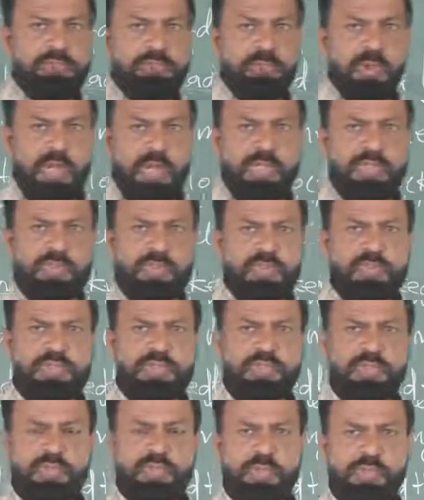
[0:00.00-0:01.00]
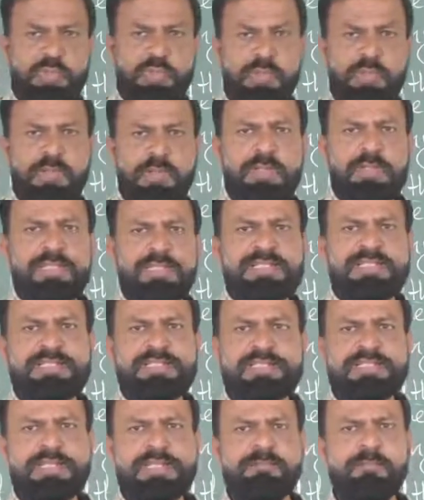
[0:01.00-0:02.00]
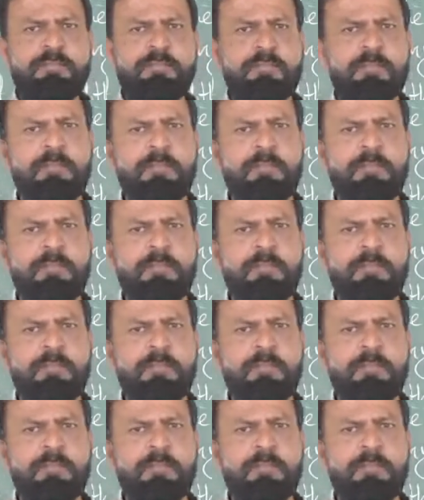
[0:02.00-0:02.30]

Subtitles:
want to show some